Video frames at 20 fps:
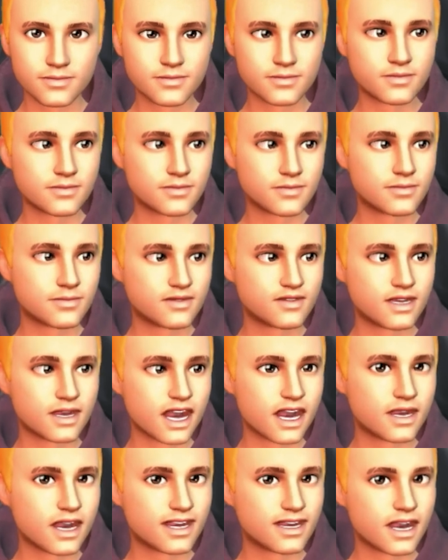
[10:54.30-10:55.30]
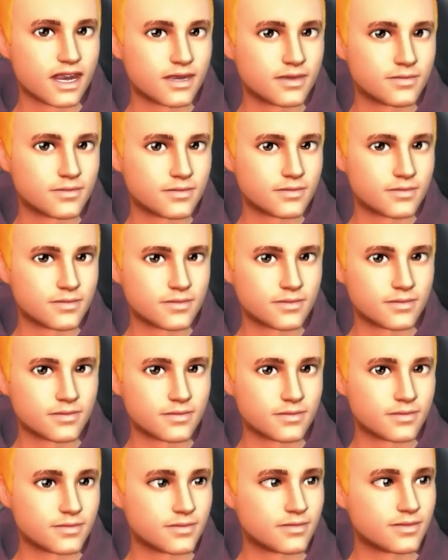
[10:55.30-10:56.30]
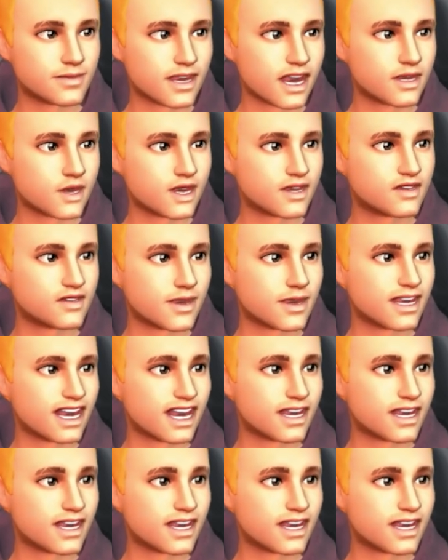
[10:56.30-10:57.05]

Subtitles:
different texture. Select this face,